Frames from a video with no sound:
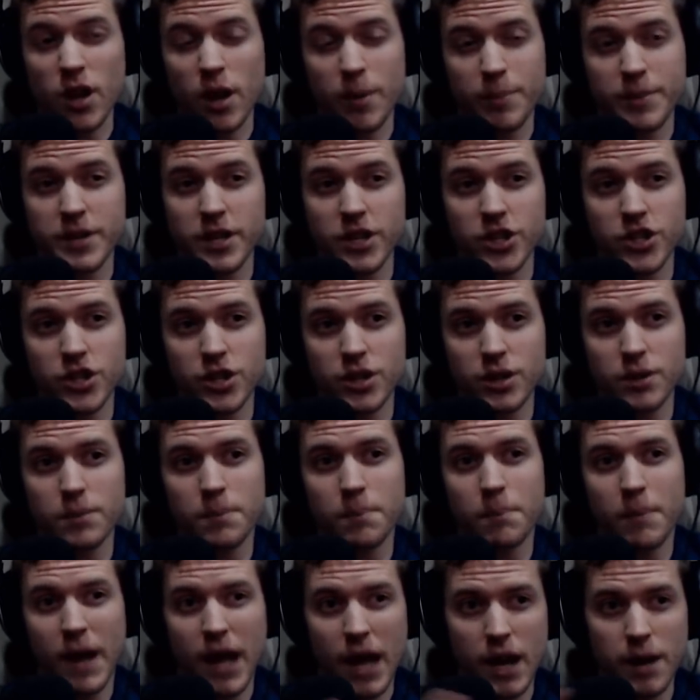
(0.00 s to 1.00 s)
competition,
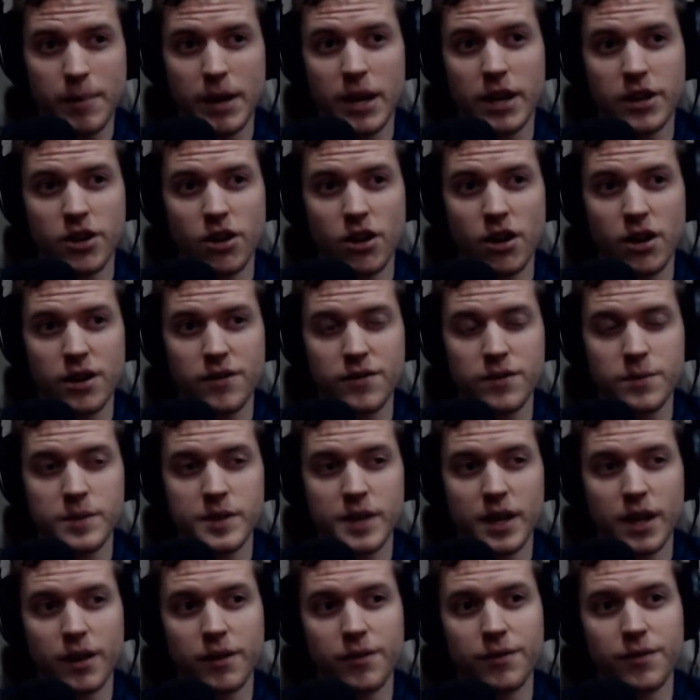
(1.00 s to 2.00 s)
kind of made a target of
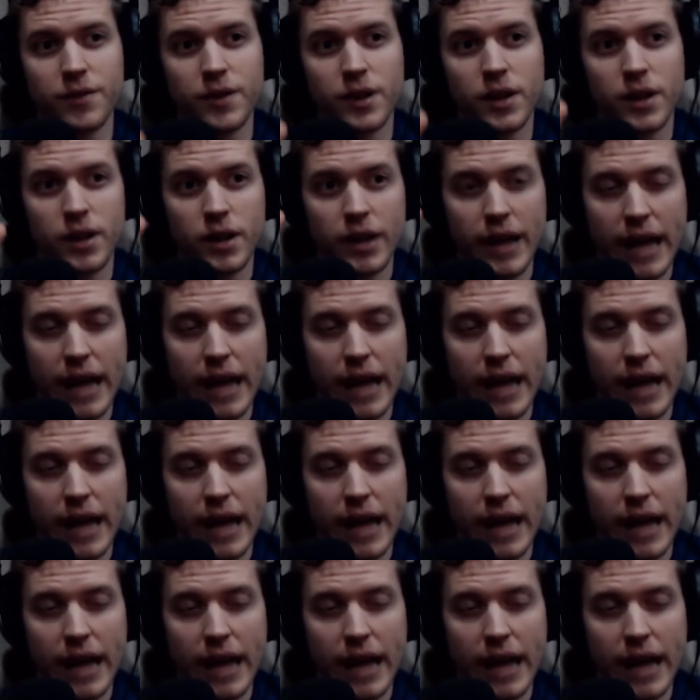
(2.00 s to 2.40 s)
himself.